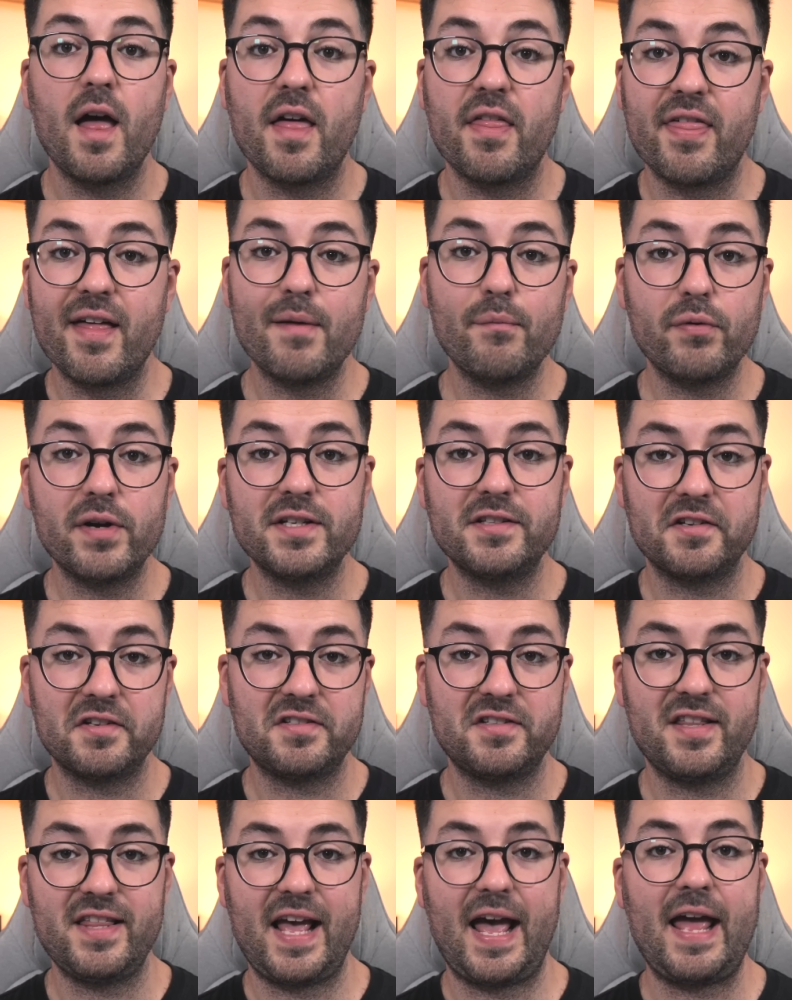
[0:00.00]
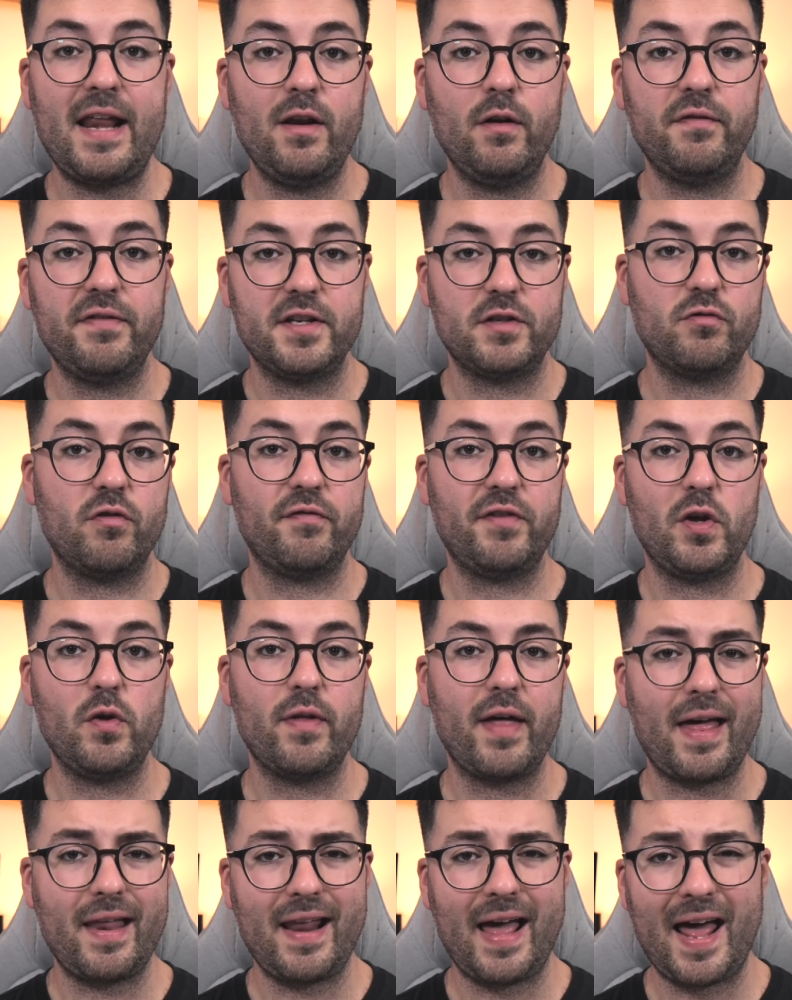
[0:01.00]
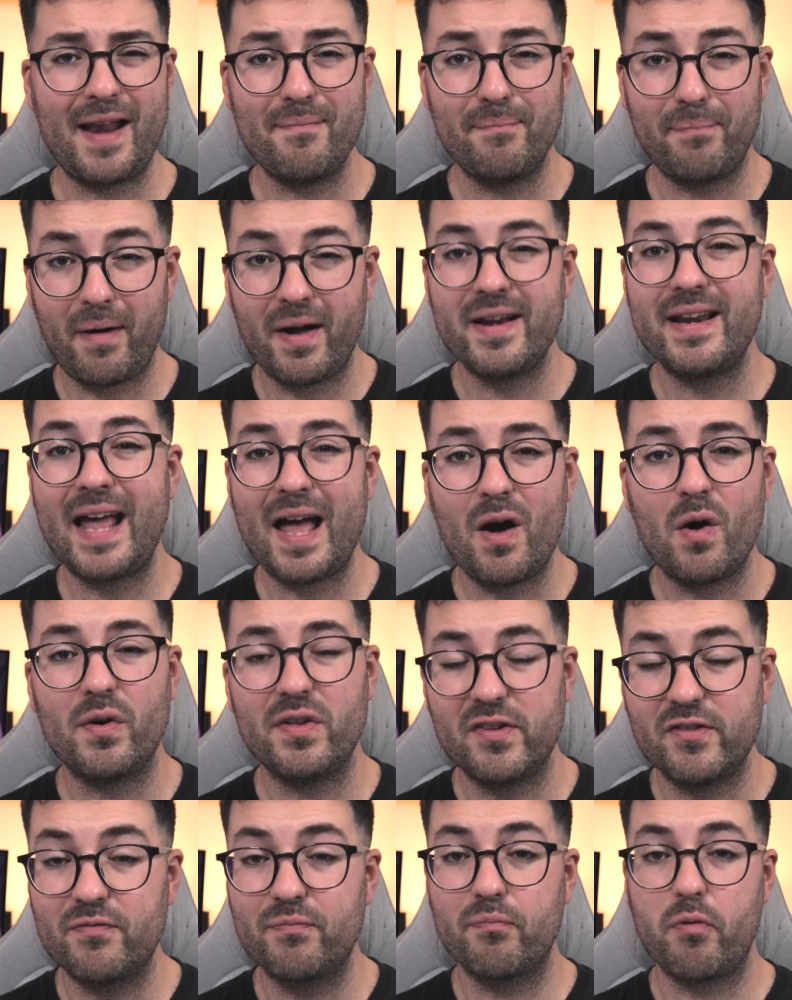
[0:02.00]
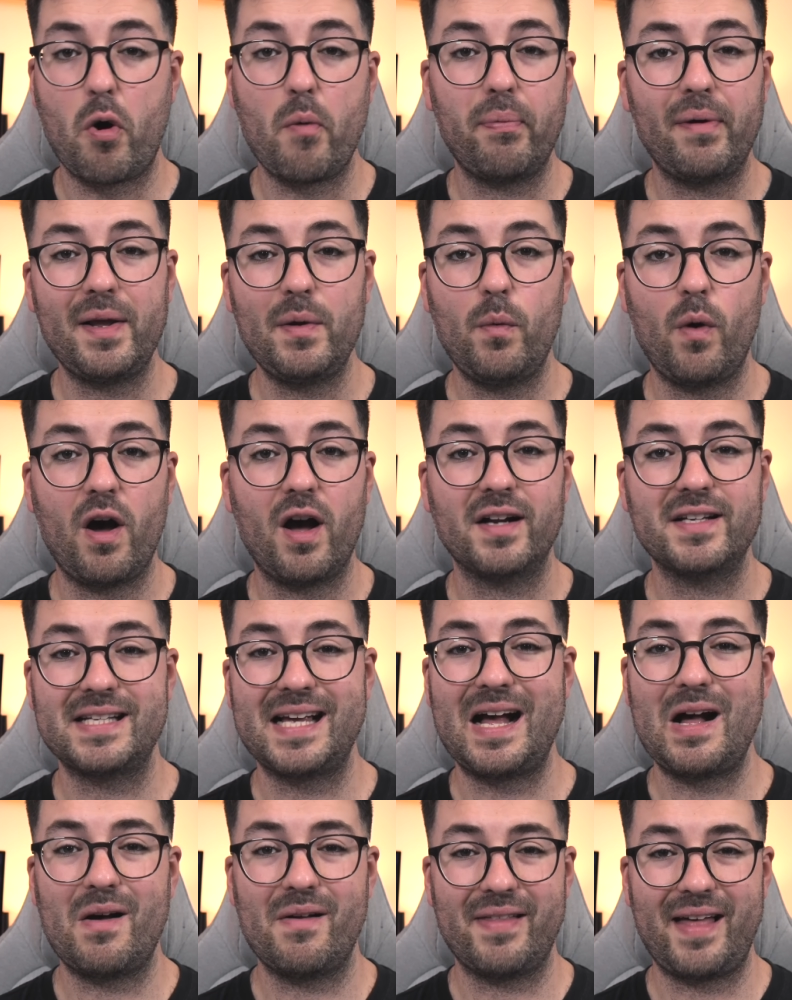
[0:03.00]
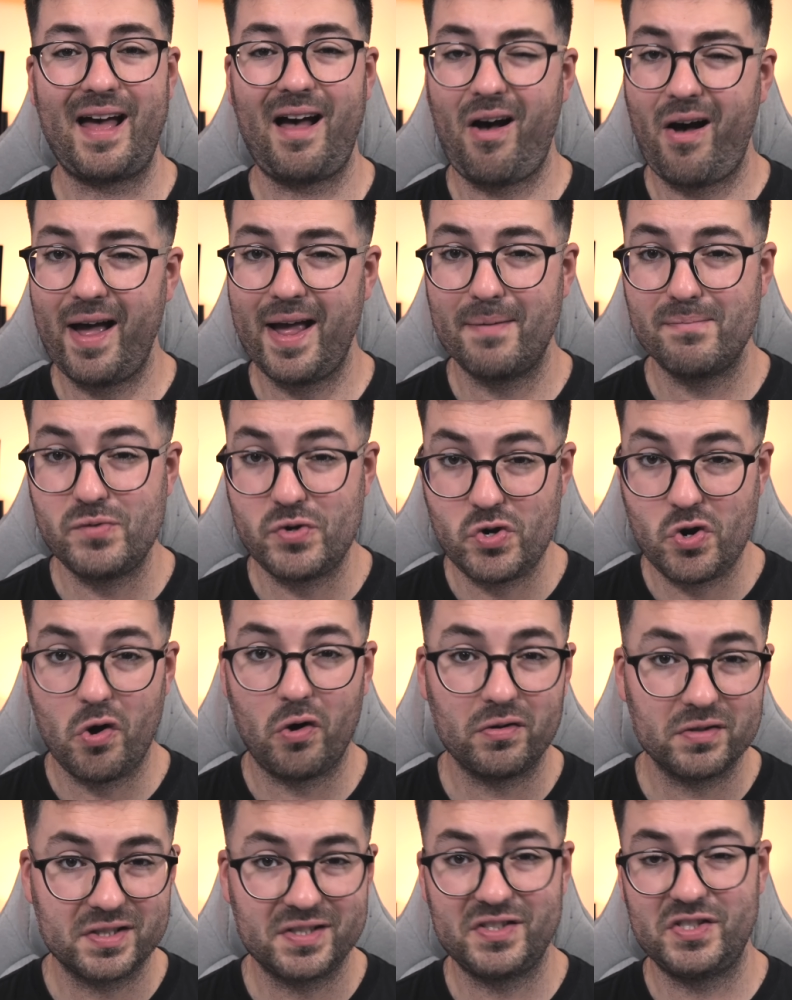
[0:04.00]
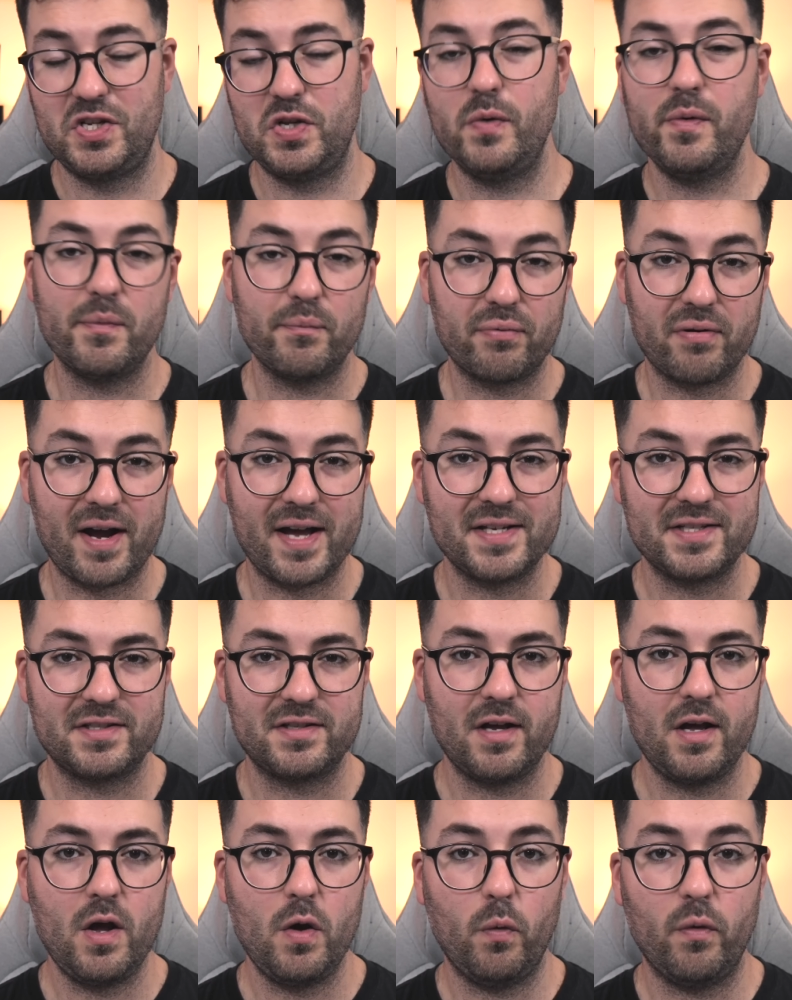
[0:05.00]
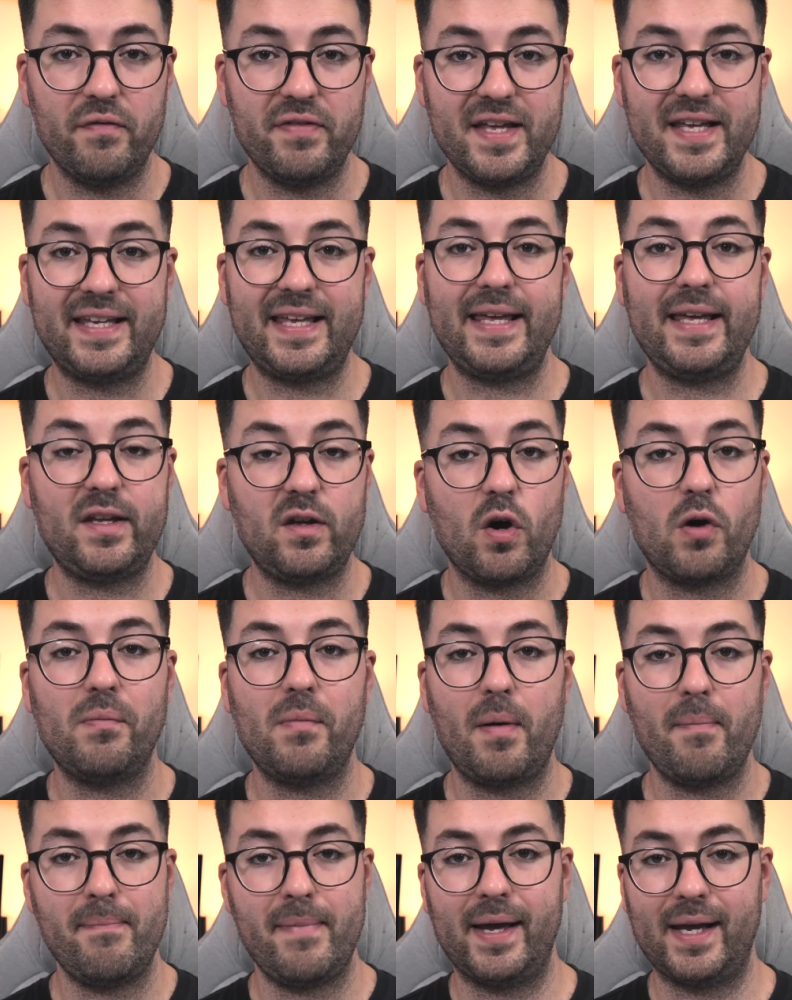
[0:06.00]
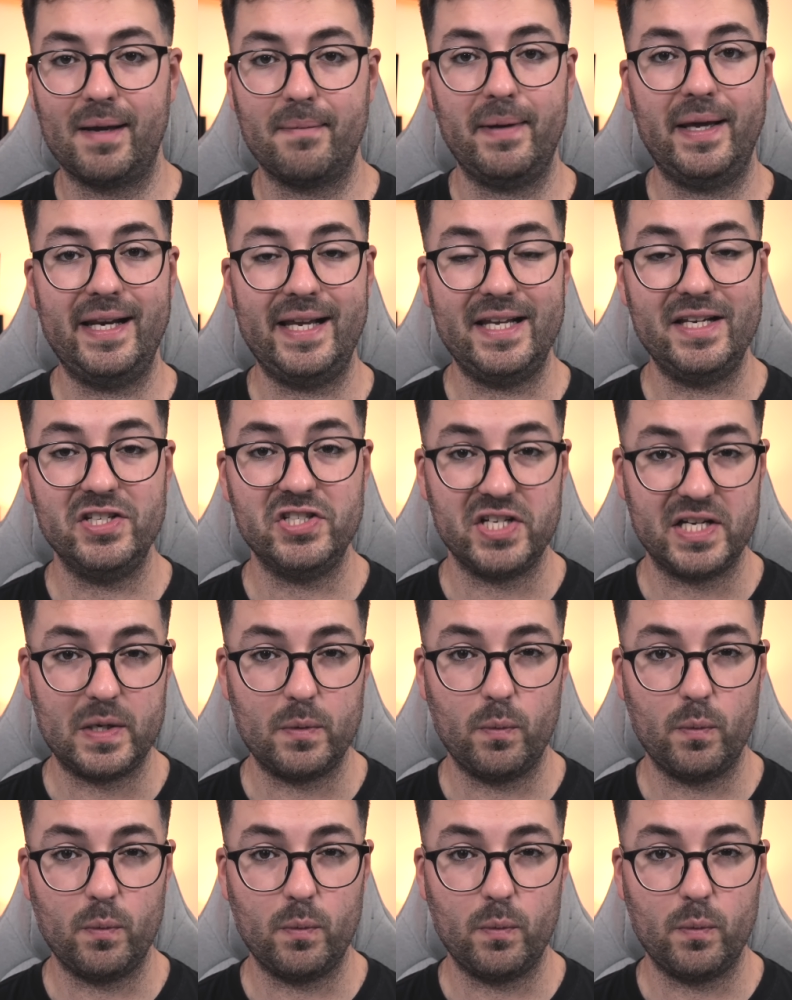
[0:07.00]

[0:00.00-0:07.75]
That brings us to the end of this review then, and by now you've probably worked out that I am not too impressed with the Geekom MegaMini G